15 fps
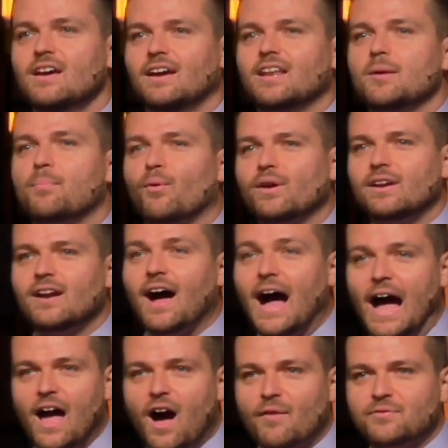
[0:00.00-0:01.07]
and he appointed a
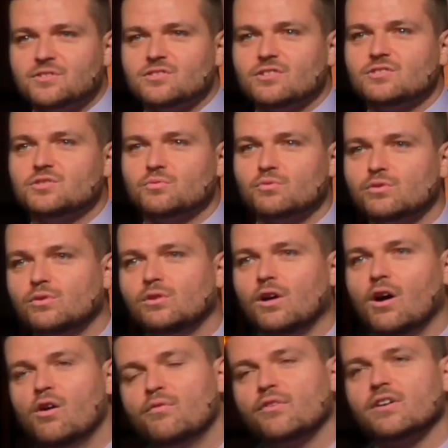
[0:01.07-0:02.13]
high officer to rule
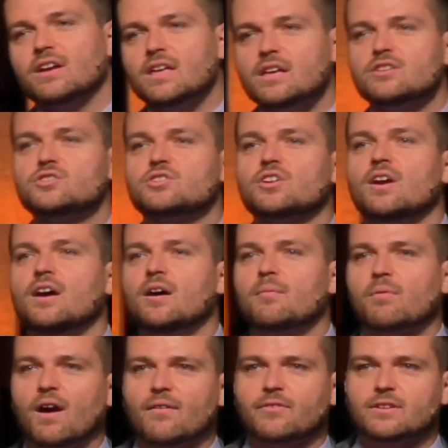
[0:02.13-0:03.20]
over each
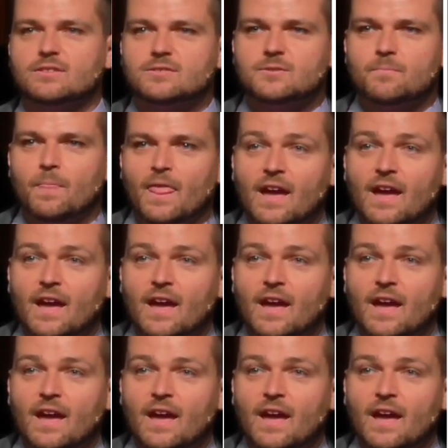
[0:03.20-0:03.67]
province.